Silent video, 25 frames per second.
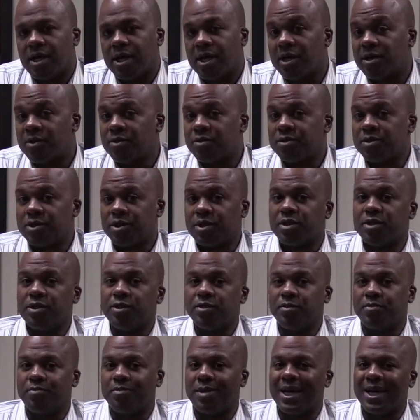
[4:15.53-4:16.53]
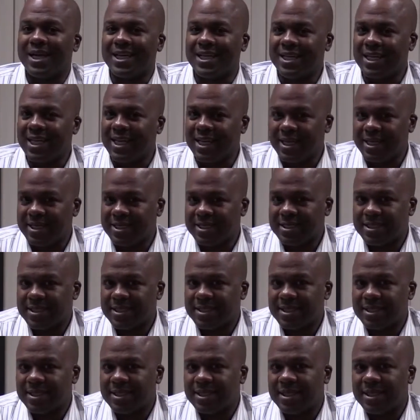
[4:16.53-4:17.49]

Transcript: Others include body aches,